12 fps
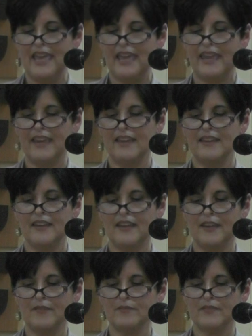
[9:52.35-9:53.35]

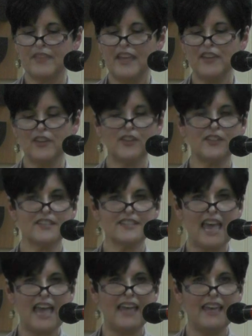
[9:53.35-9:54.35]
And thank goodness
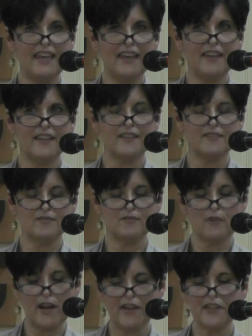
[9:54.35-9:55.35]
I had
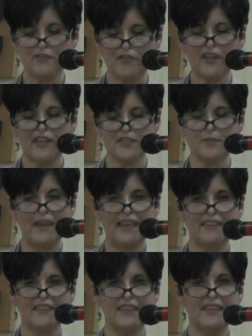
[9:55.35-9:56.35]
rowdy friends
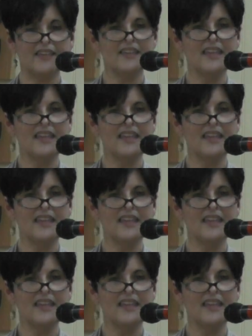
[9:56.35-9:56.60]
back then.